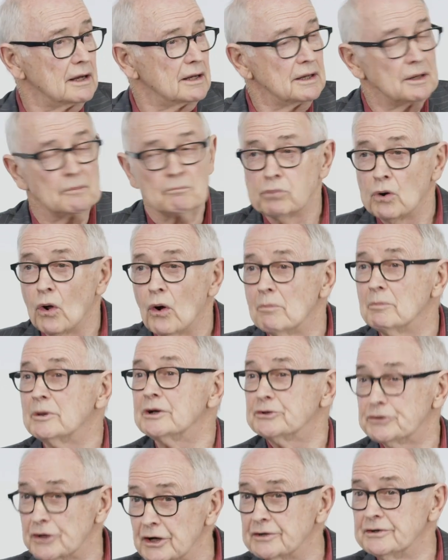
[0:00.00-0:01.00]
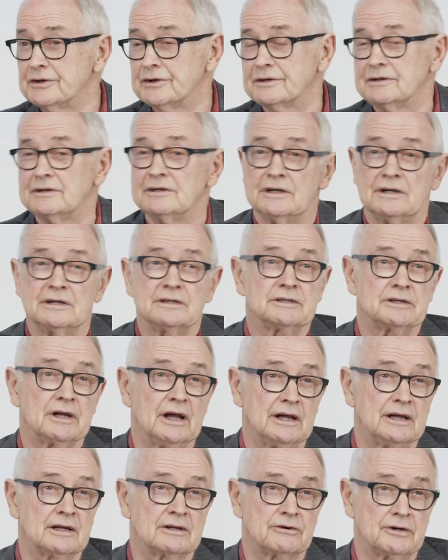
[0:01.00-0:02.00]
employment didn't
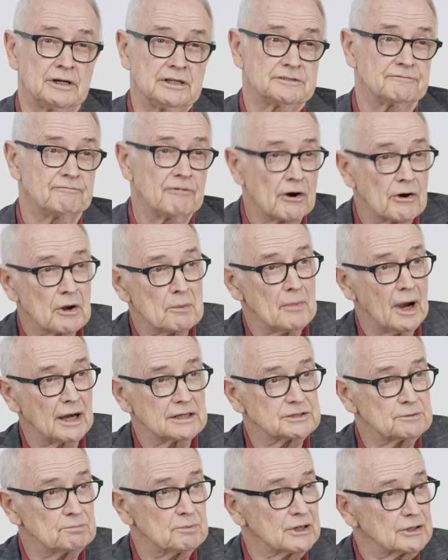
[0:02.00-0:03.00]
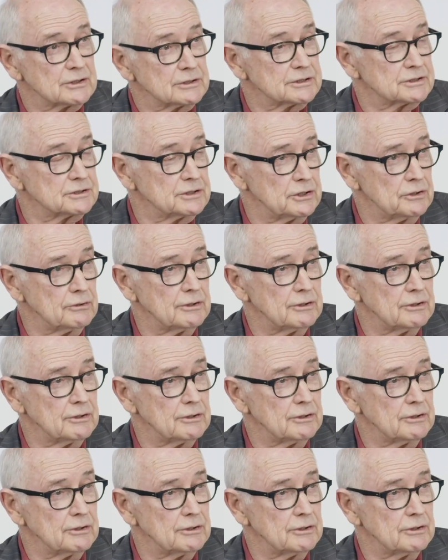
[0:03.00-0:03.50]
increase very much because the